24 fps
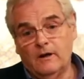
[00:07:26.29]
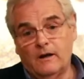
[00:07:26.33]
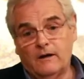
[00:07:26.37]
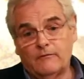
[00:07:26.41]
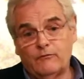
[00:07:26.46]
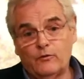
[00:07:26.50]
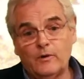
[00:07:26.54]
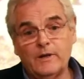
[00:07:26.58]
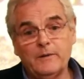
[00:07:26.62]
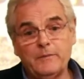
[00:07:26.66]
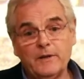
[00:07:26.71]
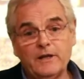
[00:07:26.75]

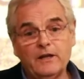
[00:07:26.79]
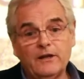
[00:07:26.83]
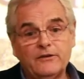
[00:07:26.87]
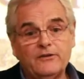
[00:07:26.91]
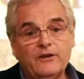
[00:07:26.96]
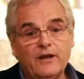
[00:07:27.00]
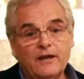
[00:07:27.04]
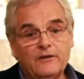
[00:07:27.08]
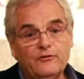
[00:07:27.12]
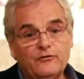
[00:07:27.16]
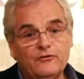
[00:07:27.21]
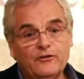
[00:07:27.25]
of
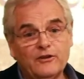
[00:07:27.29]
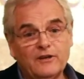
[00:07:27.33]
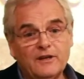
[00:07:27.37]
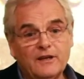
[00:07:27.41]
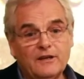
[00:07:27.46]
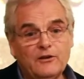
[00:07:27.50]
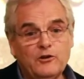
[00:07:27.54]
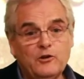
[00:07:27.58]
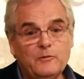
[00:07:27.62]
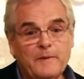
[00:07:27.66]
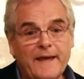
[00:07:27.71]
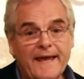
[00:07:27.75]
Rehabilitation
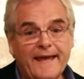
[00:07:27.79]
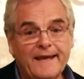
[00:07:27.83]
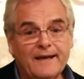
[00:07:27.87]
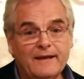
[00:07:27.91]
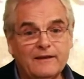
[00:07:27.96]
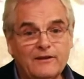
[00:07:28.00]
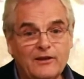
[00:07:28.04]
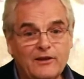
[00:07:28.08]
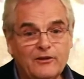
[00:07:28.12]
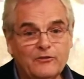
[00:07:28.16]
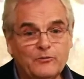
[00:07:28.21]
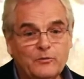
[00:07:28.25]
in
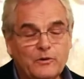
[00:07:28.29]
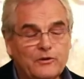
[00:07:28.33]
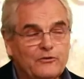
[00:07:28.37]
Humanities,